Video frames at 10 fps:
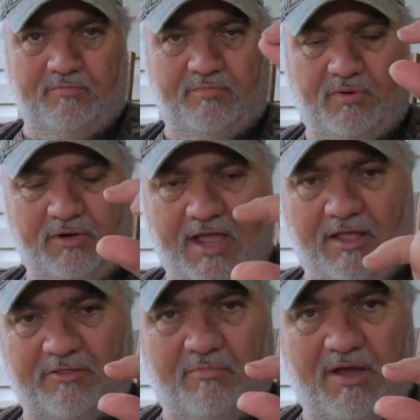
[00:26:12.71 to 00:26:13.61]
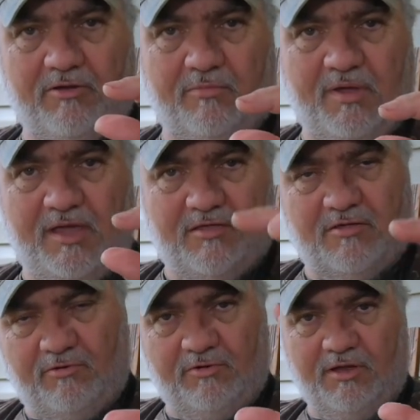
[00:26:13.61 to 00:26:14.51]
pulled out, the bigger the peaks,
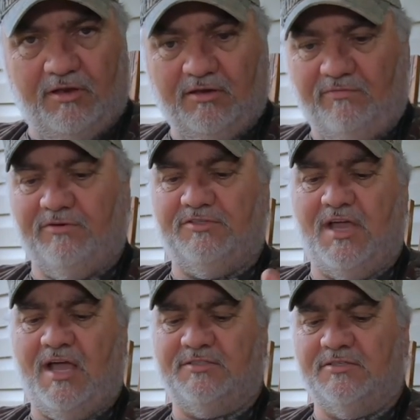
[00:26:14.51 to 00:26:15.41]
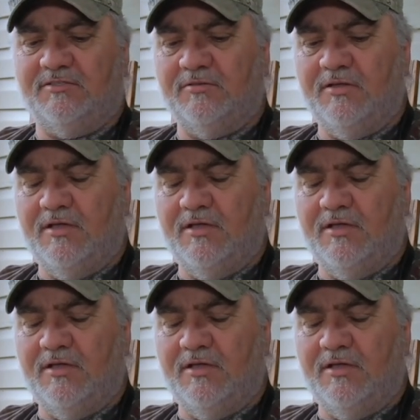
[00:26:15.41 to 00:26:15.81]
so you got different sizes.